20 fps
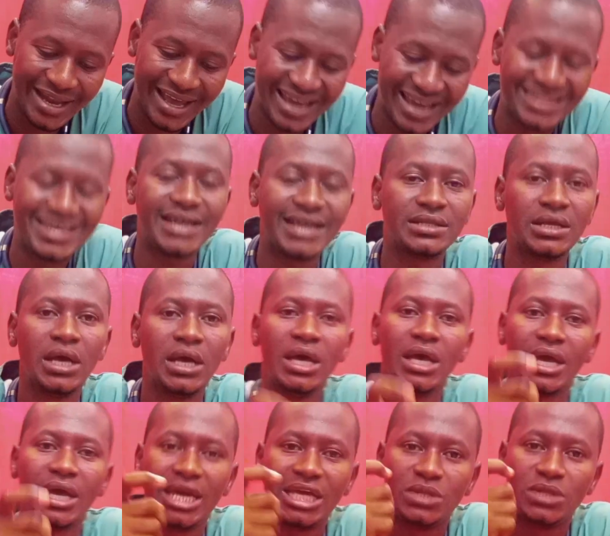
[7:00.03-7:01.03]
like that,
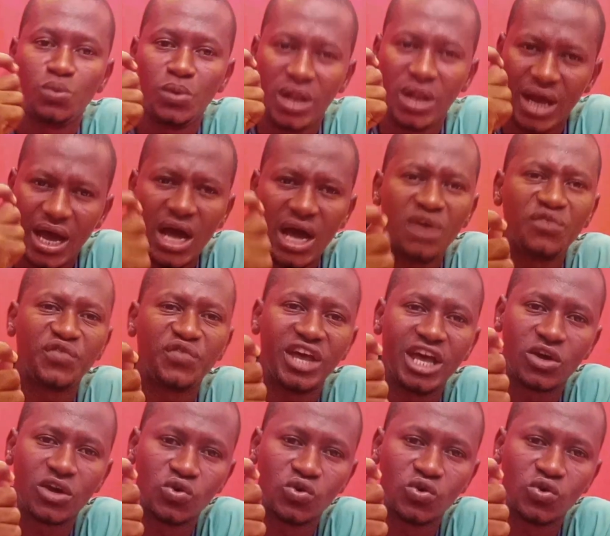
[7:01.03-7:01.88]
it will have a